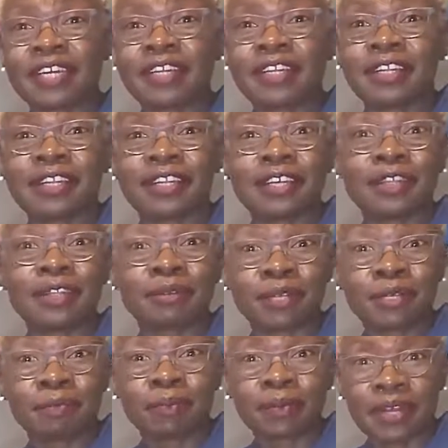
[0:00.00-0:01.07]
in the
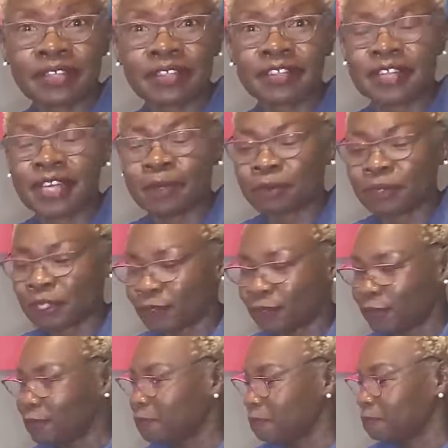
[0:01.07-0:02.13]
3 breaths that we
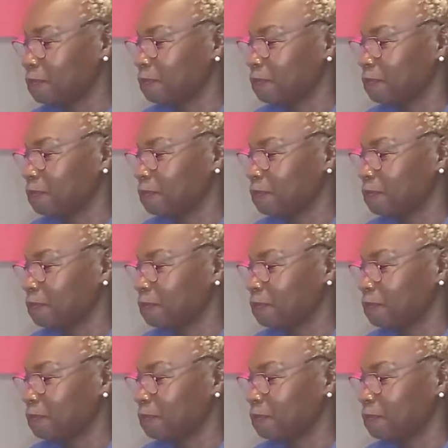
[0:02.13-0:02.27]
do.